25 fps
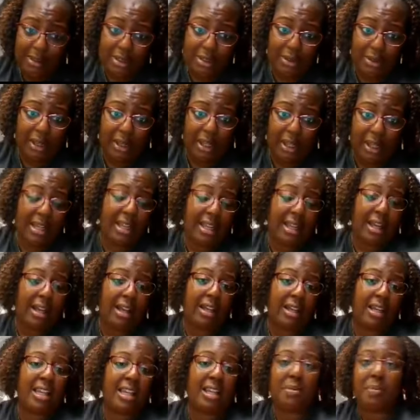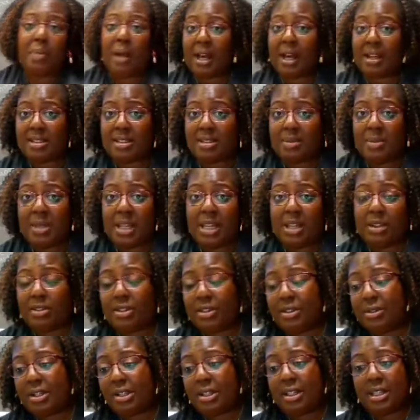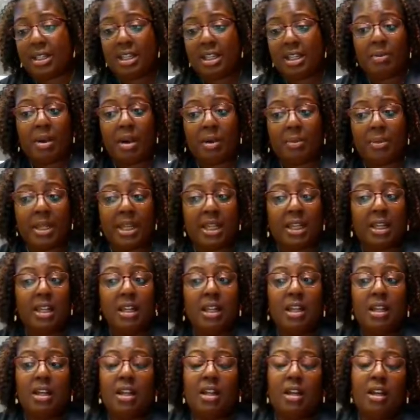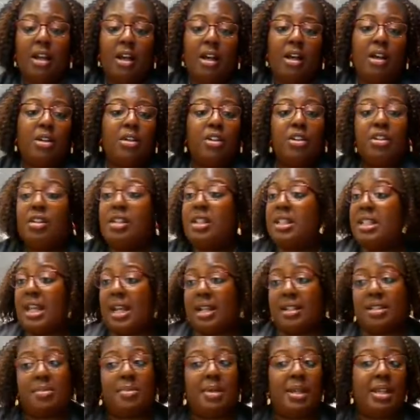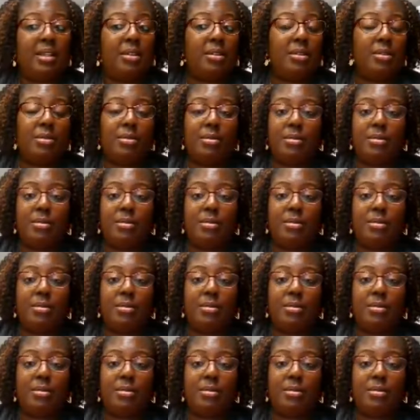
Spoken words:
You can inbox me or you can email me or you can text me.